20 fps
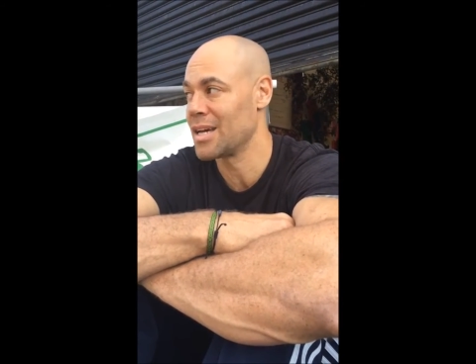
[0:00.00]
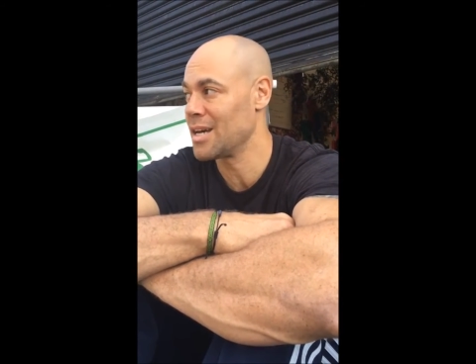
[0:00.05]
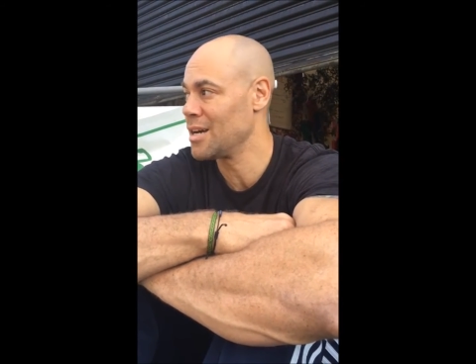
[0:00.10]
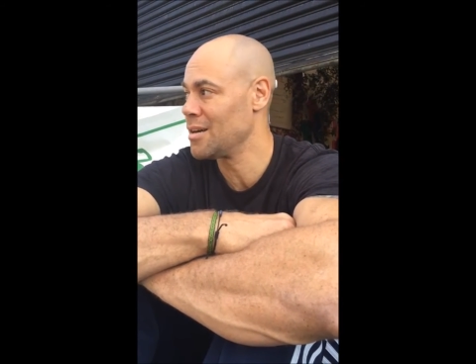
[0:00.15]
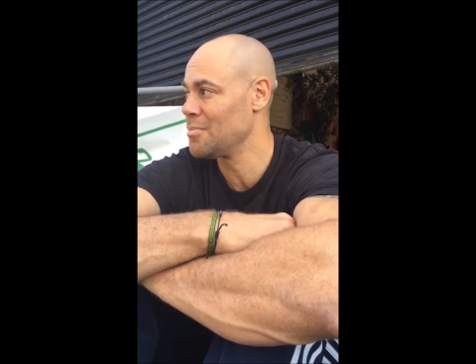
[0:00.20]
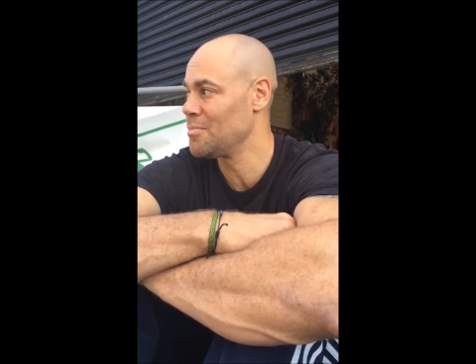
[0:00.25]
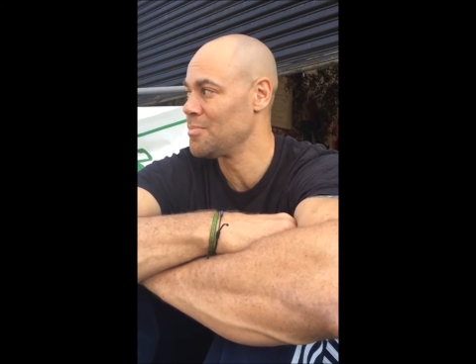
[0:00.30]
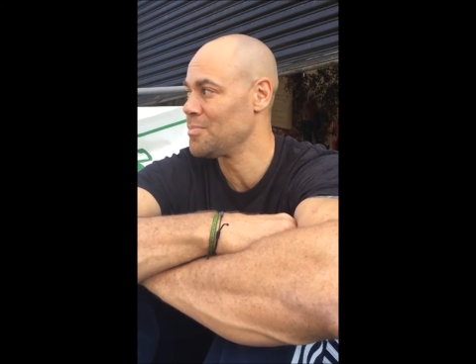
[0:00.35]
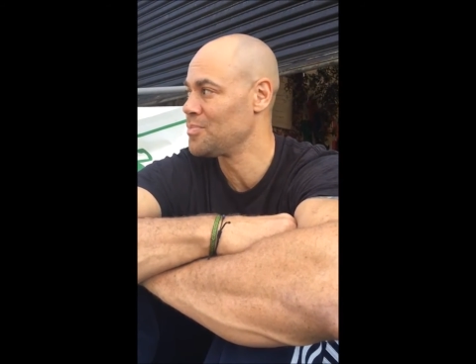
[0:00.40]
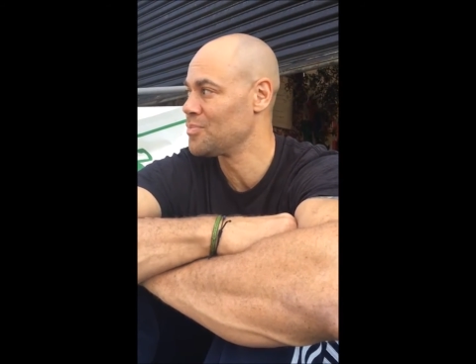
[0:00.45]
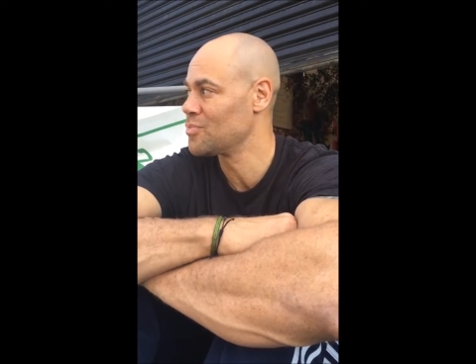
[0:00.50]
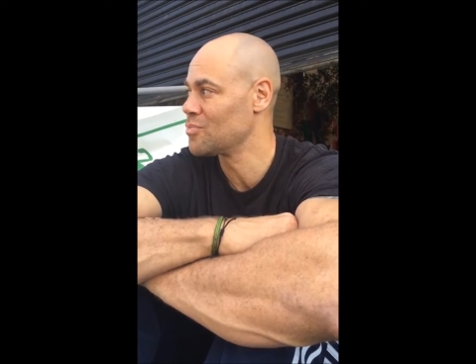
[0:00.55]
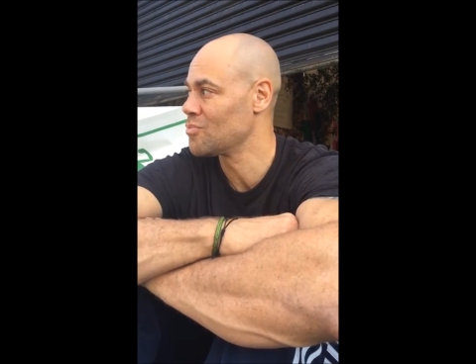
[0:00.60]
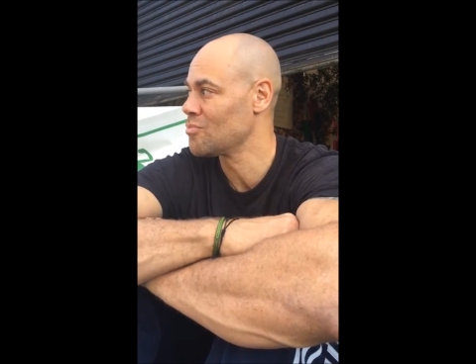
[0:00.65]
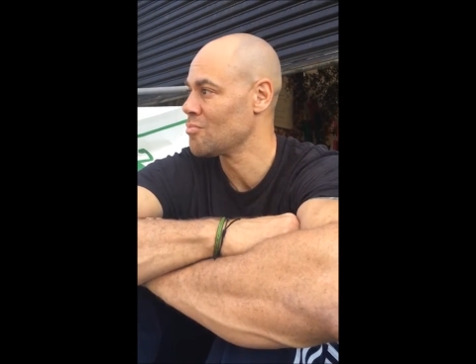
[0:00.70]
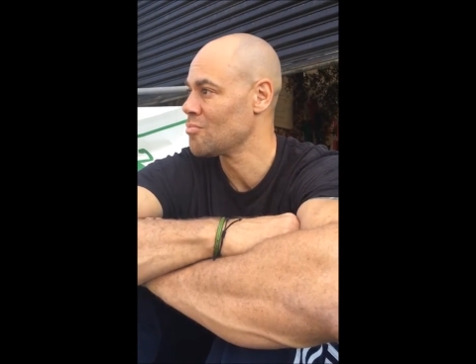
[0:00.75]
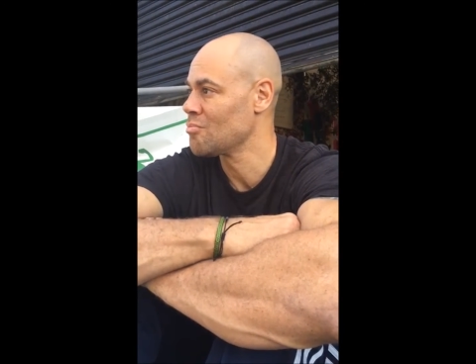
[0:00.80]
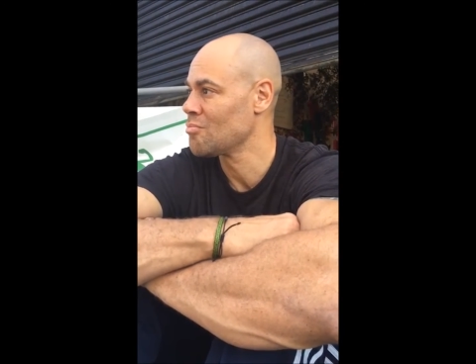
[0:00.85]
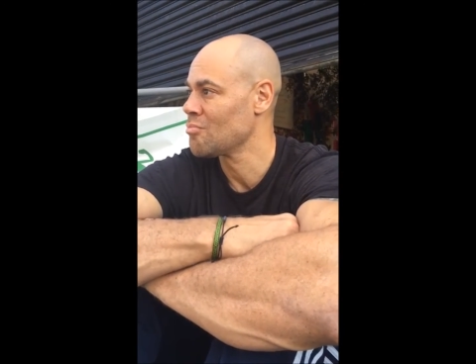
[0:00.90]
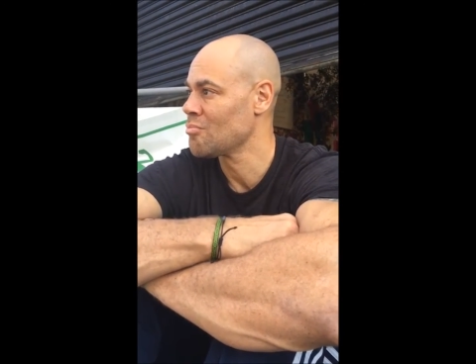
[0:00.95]

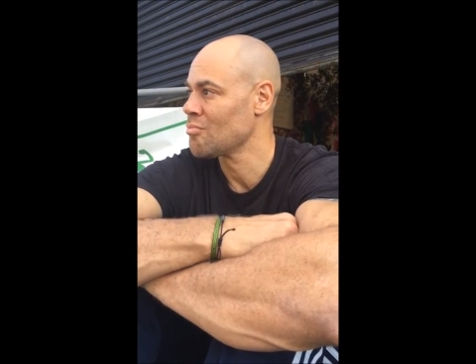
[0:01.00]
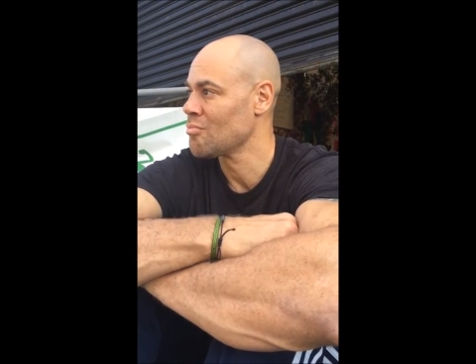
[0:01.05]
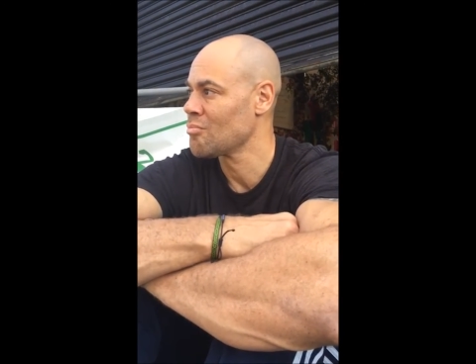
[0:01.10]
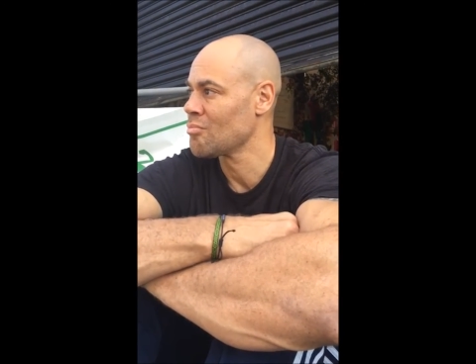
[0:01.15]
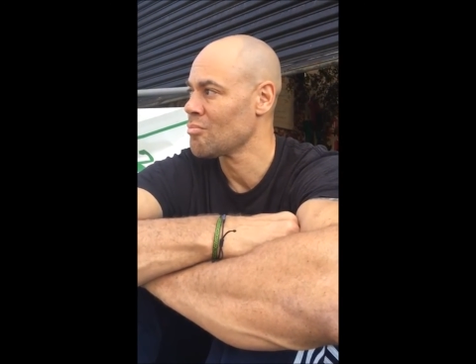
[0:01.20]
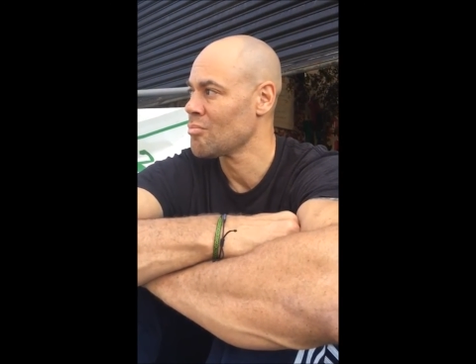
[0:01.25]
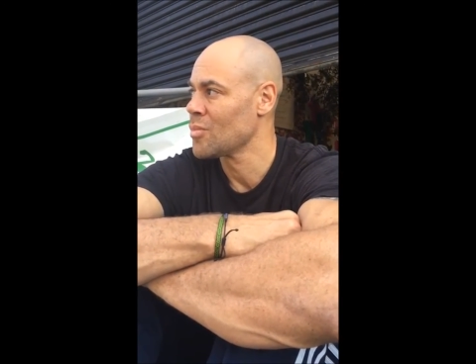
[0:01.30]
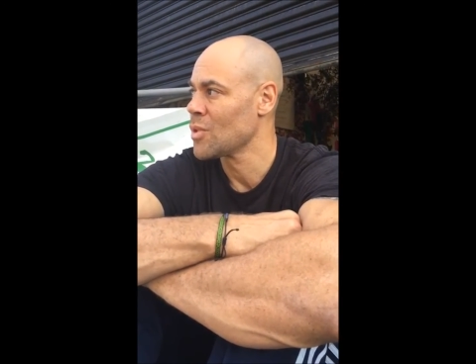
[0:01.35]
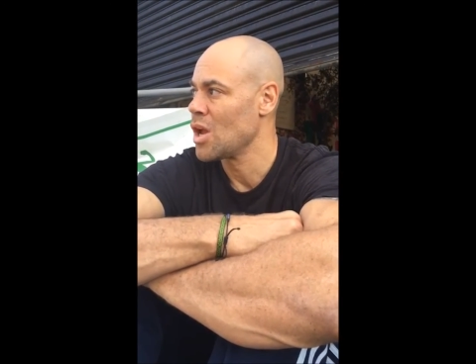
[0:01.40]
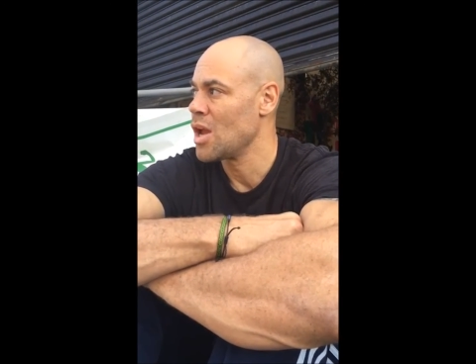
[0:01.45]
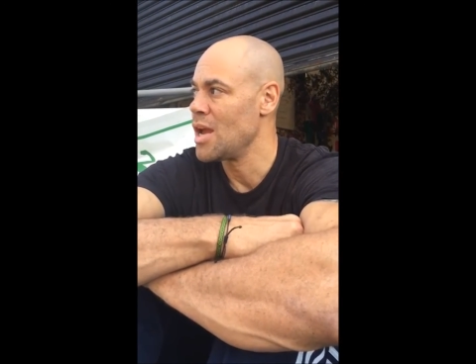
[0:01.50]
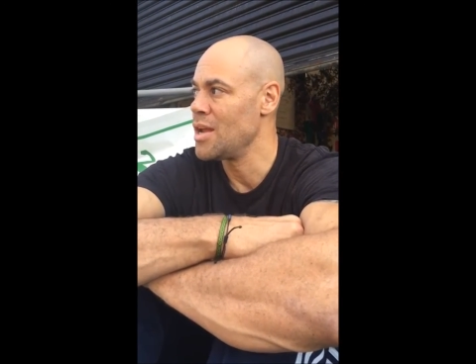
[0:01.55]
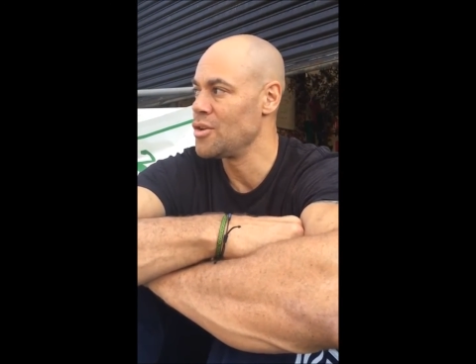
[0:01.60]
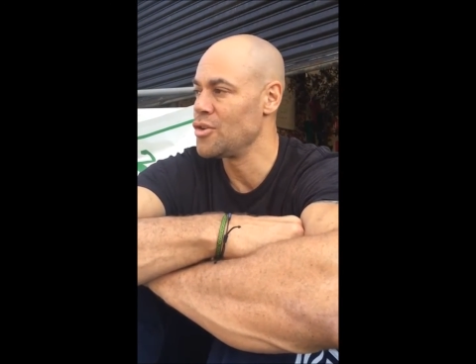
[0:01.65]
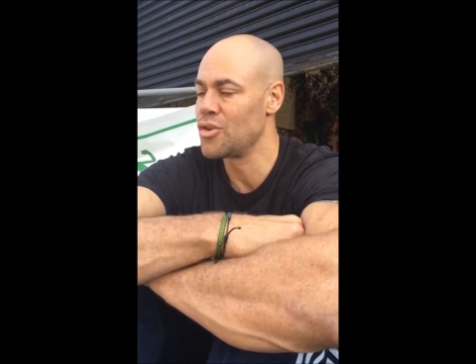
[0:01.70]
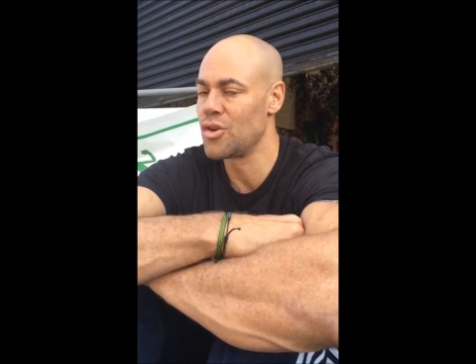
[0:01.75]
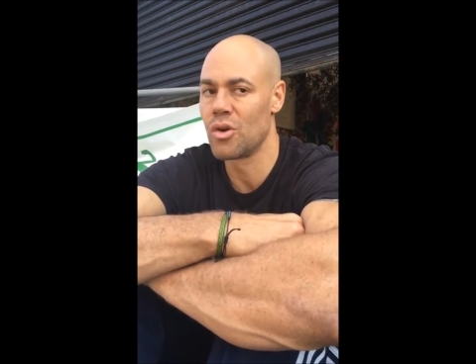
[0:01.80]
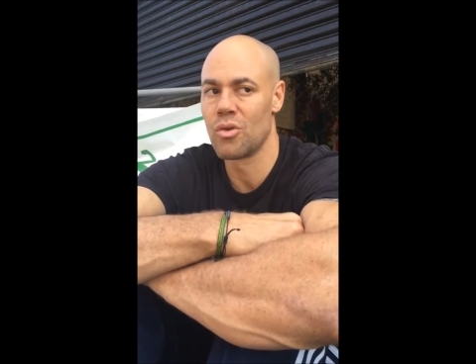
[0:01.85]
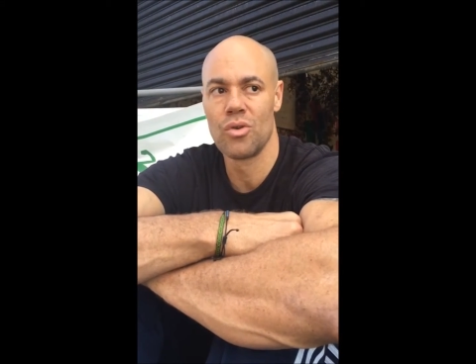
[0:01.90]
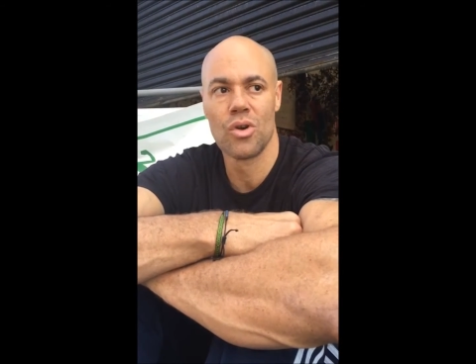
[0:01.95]
and
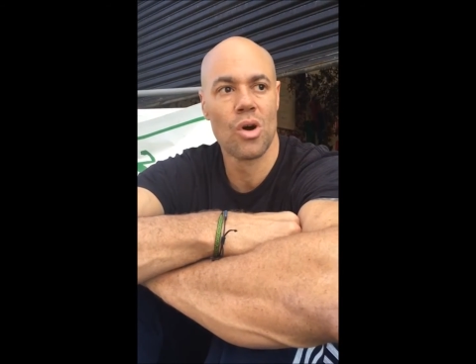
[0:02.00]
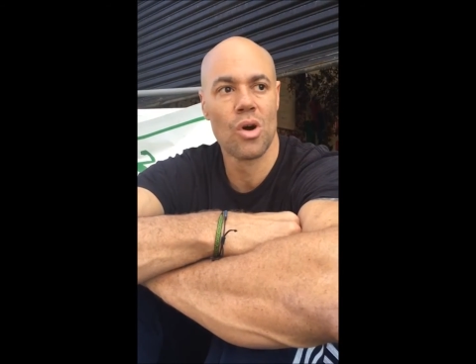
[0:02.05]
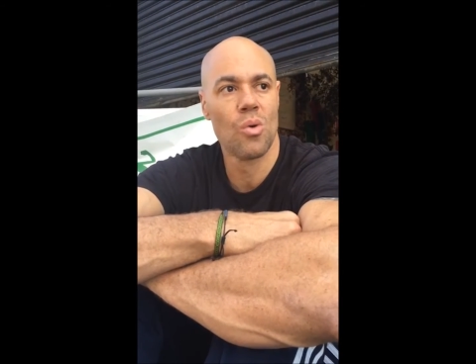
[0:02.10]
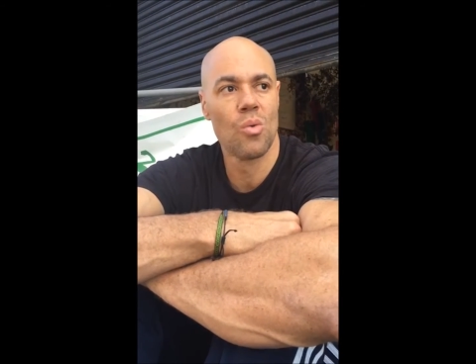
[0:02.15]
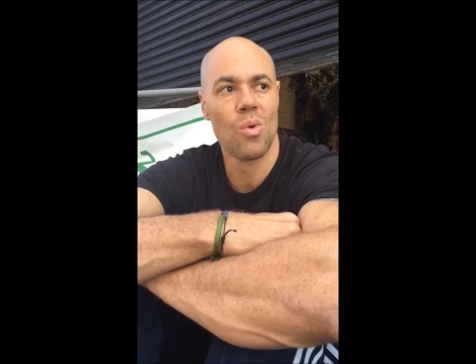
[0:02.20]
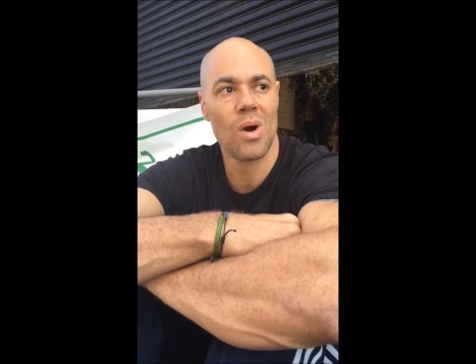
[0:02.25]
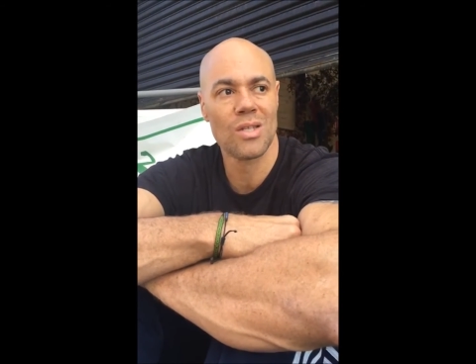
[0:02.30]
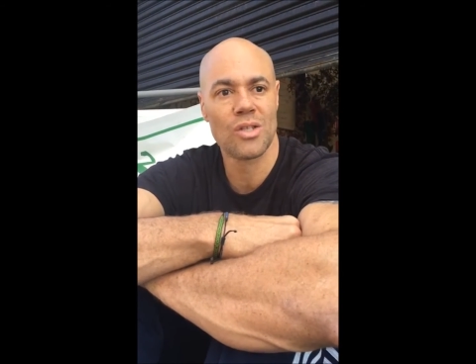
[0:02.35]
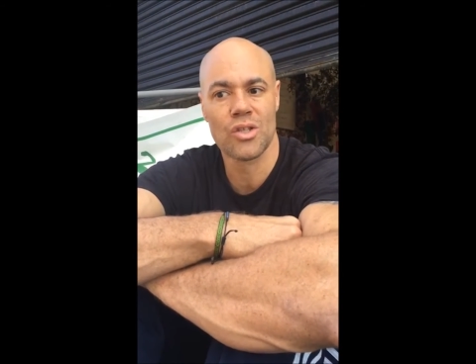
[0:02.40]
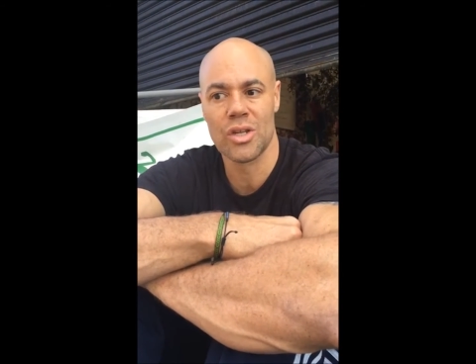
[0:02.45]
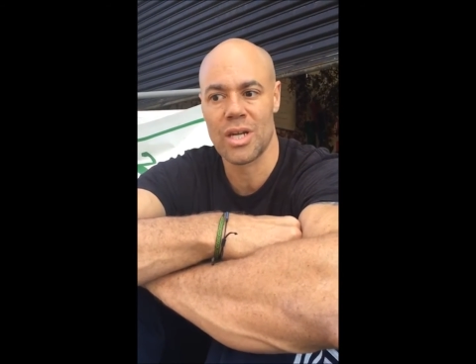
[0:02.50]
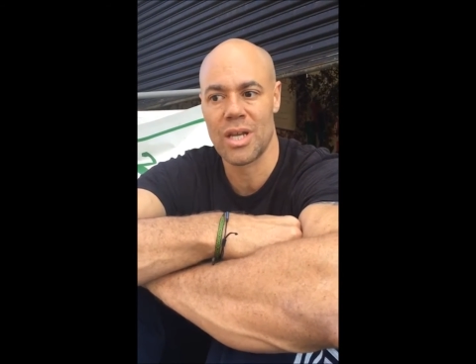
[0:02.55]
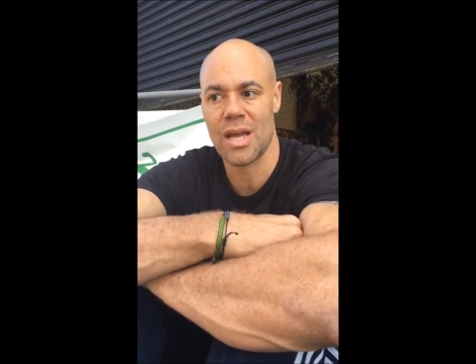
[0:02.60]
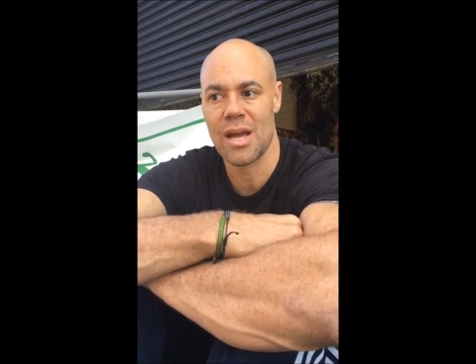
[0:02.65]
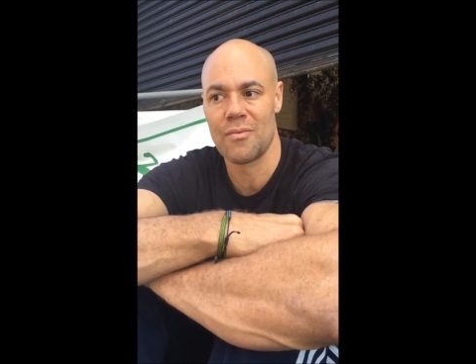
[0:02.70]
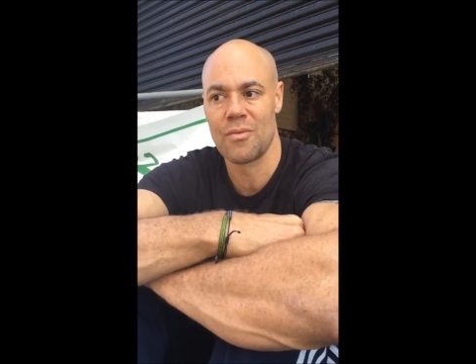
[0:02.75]
you don't know what you're getting.